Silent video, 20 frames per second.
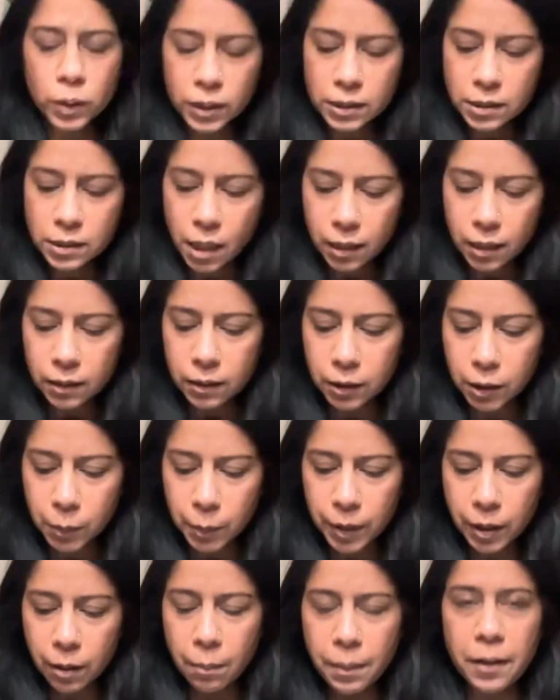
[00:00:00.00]
do you want to talk a
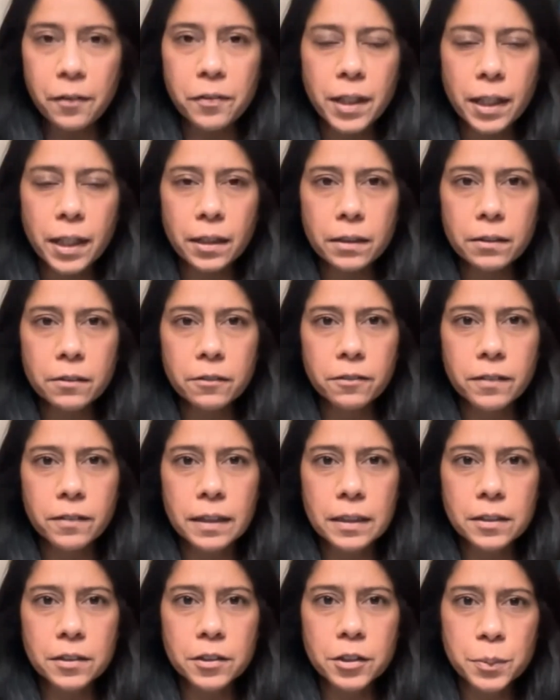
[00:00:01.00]
little bit about that
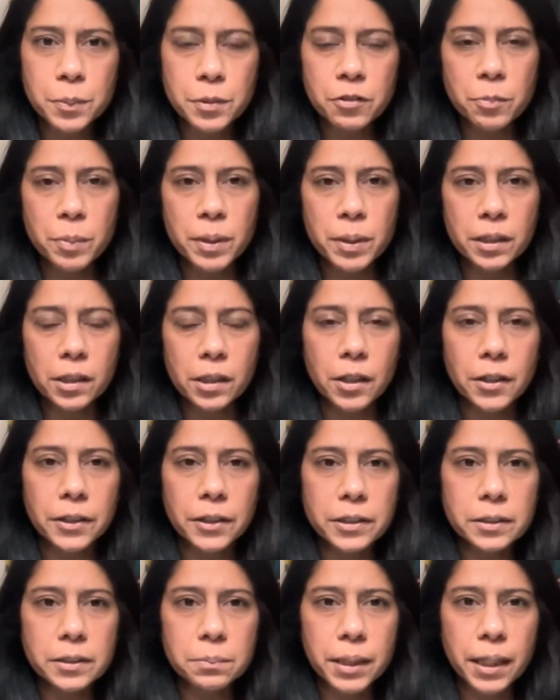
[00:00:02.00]
in terms of being the
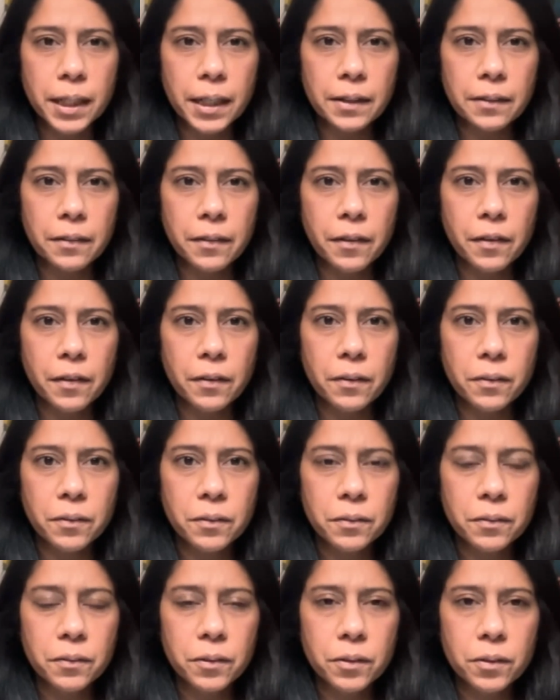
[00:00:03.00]
artist behind
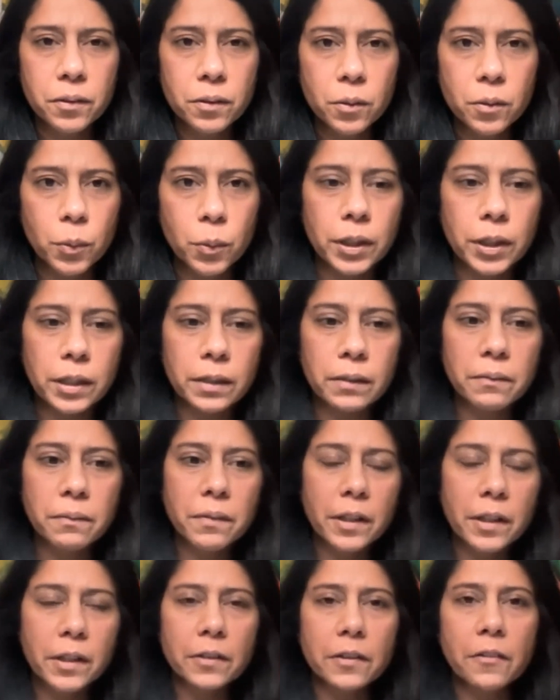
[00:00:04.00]
the work
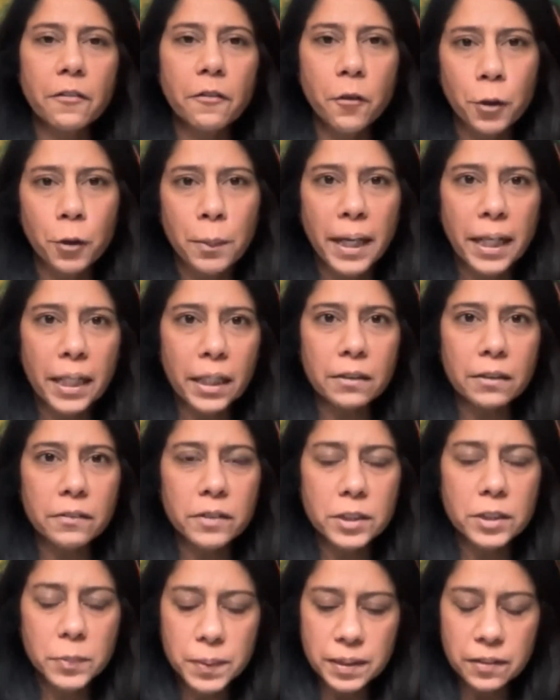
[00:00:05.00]
there and the formatting
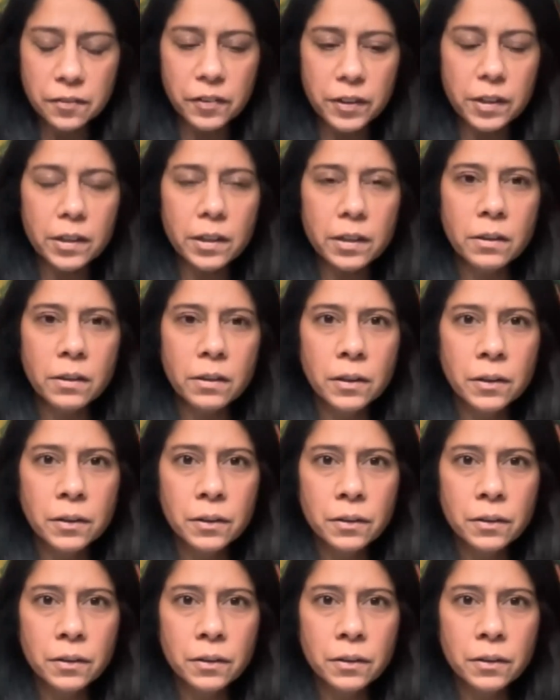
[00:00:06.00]
of it specifically?